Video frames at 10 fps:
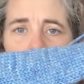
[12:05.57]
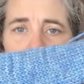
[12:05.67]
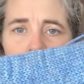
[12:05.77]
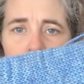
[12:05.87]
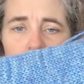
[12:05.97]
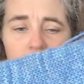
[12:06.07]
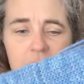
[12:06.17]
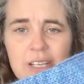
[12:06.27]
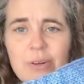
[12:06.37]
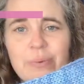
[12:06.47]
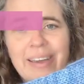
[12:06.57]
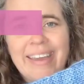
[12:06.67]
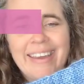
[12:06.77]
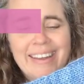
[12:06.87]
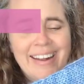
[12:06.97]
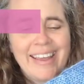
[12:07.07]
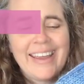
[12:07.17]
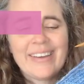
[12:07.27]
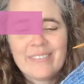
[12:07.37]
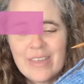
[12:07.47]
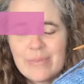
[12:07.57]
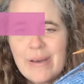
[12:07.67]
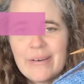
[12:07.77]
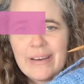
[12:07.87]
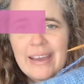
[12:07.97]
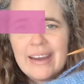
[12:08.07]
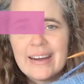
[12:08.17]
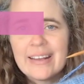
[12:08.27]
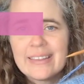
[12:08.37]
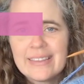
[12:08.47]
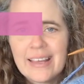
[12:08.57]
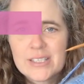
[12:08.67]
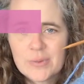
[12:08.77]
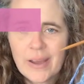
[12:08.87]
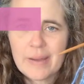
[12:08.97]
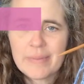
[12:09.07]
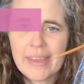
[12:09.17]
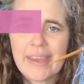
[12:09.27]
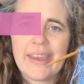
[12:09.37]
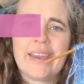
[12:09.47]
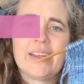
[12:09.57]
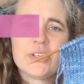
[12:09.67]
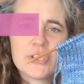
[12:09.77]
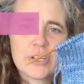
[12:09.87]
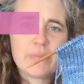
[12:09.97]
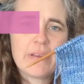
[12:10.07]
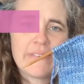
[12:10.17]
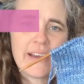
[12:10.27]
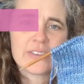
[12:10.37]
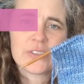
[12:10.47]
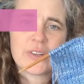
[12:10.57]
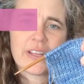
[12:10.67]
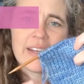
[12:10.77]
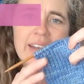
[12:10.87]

It's worsted weight with mohair. That's why I'm thinking it should be faster than